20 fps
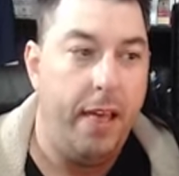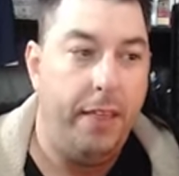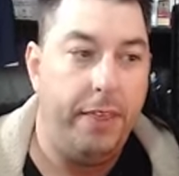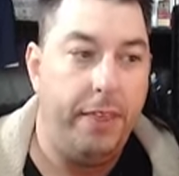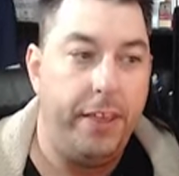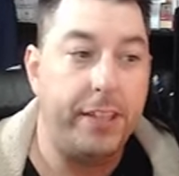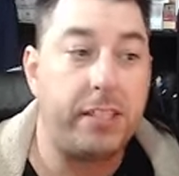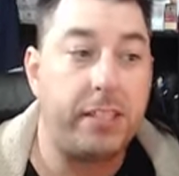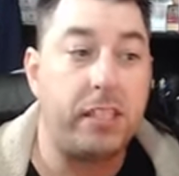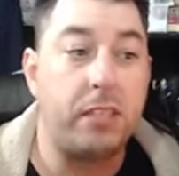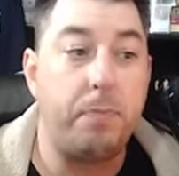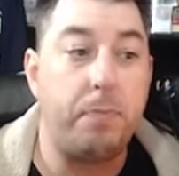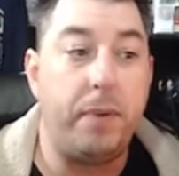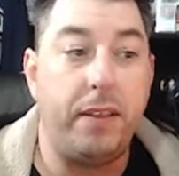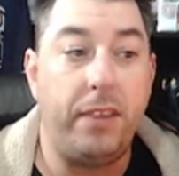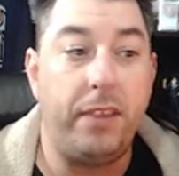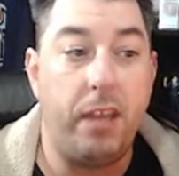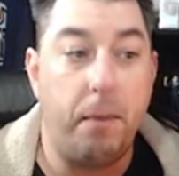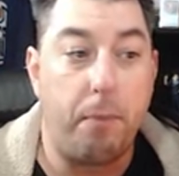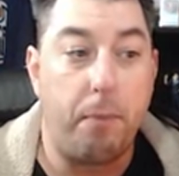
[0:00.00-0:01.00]
This has been
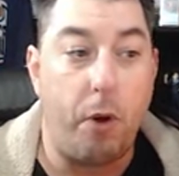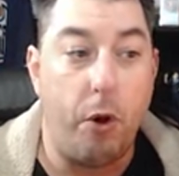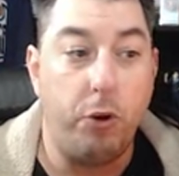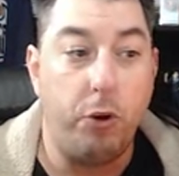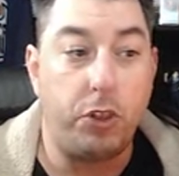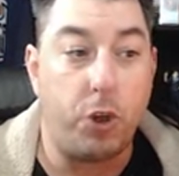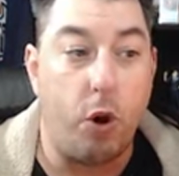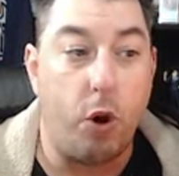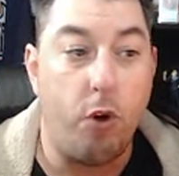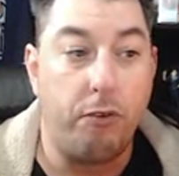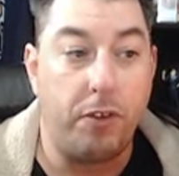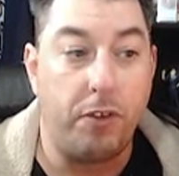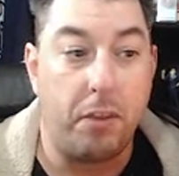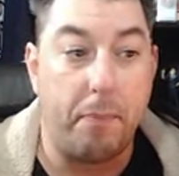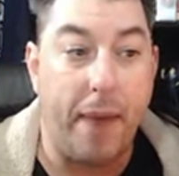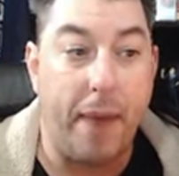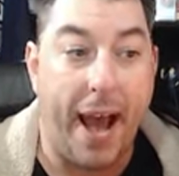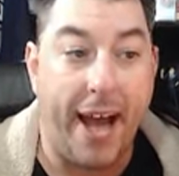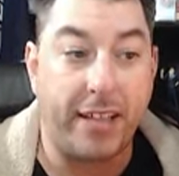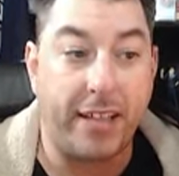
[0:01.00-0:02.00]
the approach over the
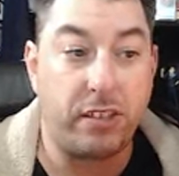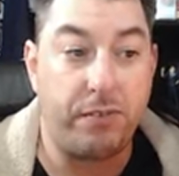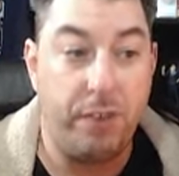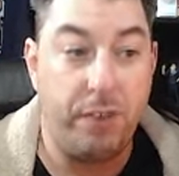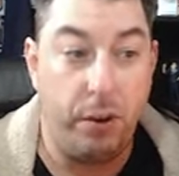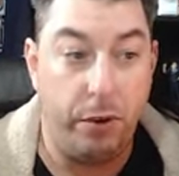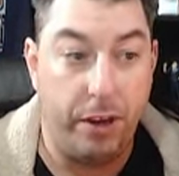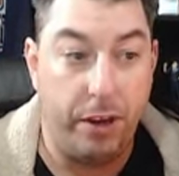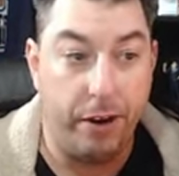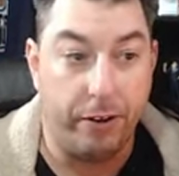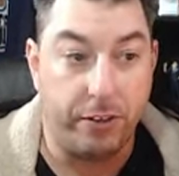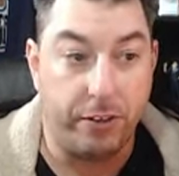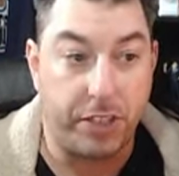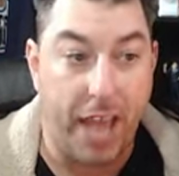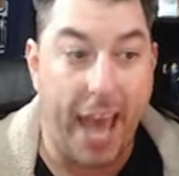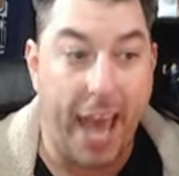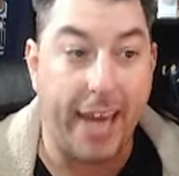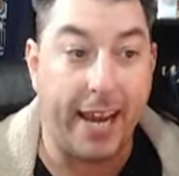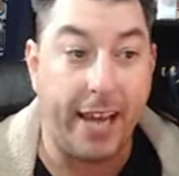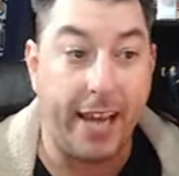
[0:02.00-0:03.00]
past few years,
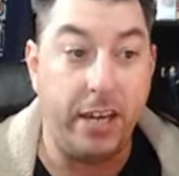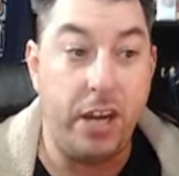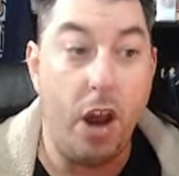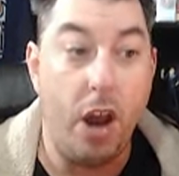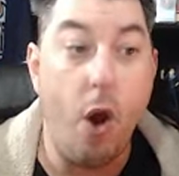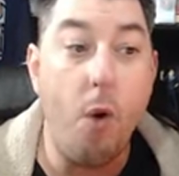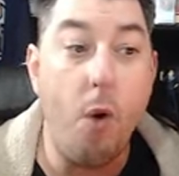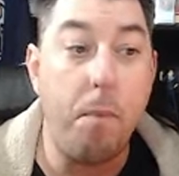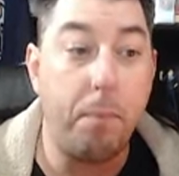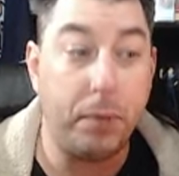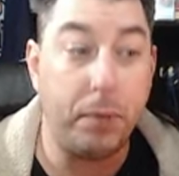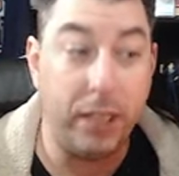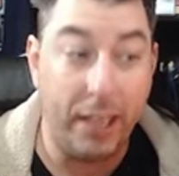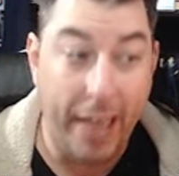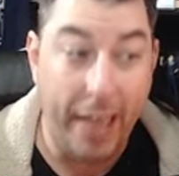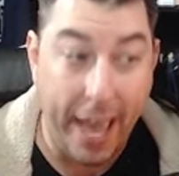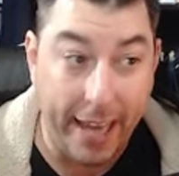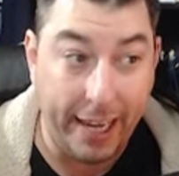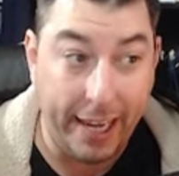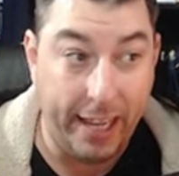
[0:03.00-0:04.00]
and I know
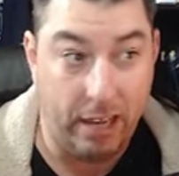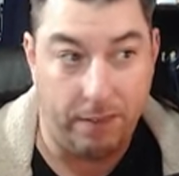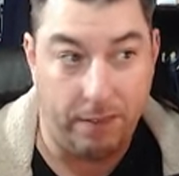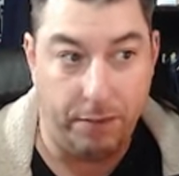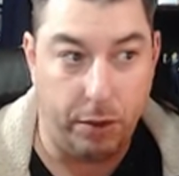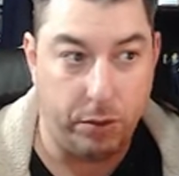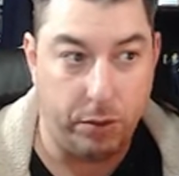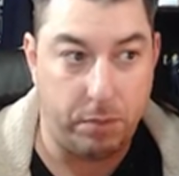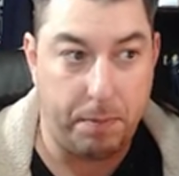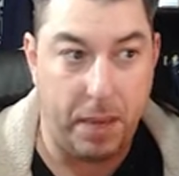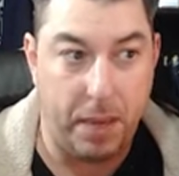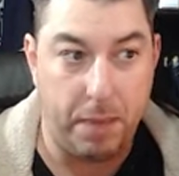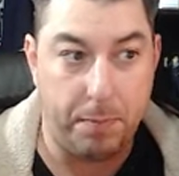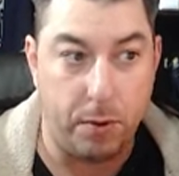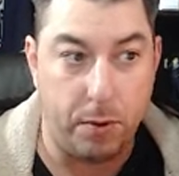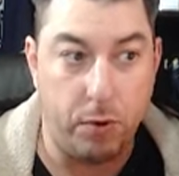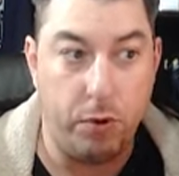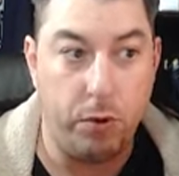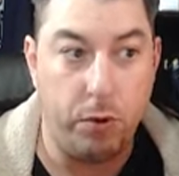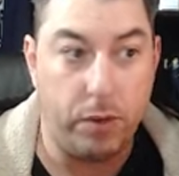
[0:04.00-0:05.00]
plenty of those people
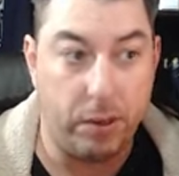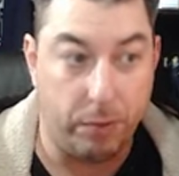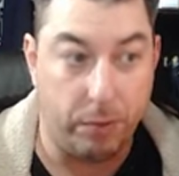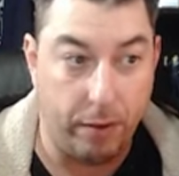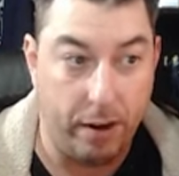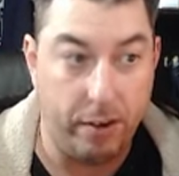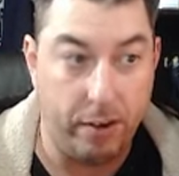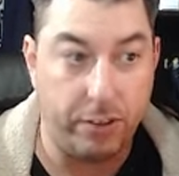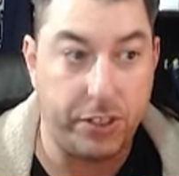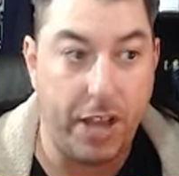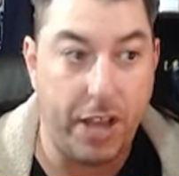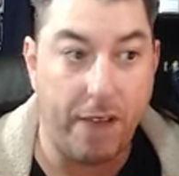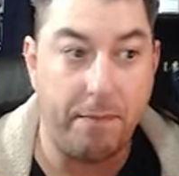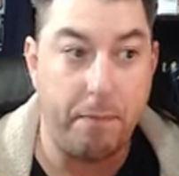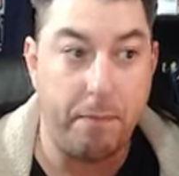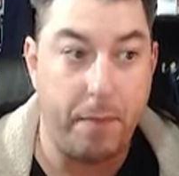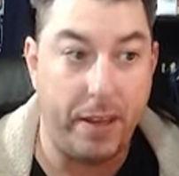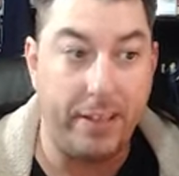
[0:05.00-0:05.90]
whose careers have been